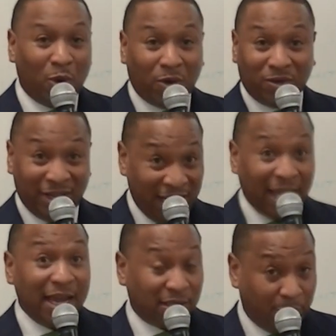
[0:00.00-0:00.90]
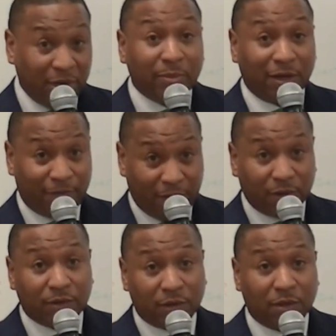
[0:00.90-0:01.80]
to work, engage the public
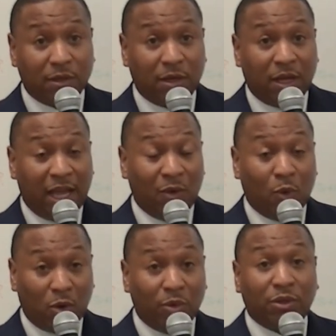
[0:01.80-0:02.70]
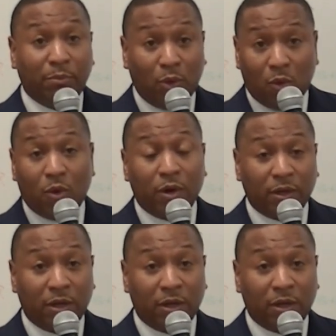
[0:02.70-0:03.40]
first, and work with the board,